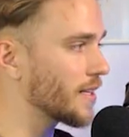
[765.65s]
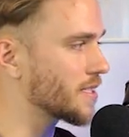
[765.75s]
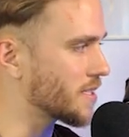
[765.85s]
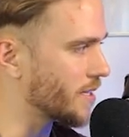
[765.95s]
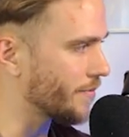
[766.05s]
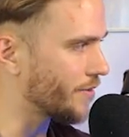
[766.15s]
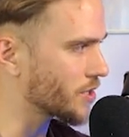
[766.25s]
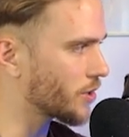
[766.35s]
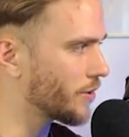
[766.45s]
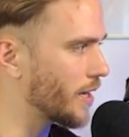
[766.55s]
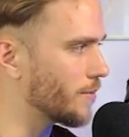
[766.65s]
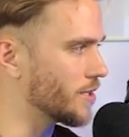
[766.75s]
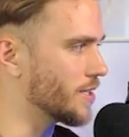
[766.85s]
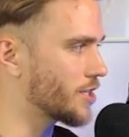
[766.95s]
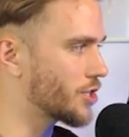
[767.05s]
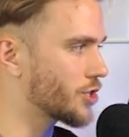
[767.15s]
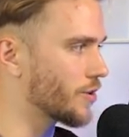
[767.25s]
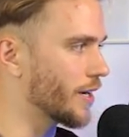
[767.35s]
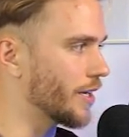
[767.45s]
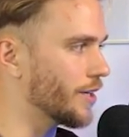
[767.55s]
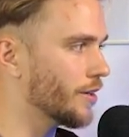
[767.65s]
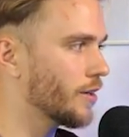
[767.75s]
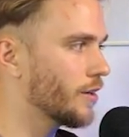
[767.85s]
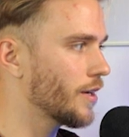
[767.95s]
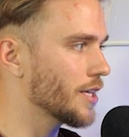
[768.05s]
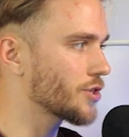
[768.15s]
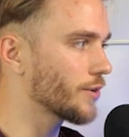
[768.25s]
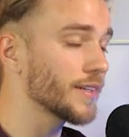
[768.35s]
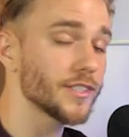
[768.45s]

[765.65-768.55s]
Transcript: that's the same physical name as this string here, it's going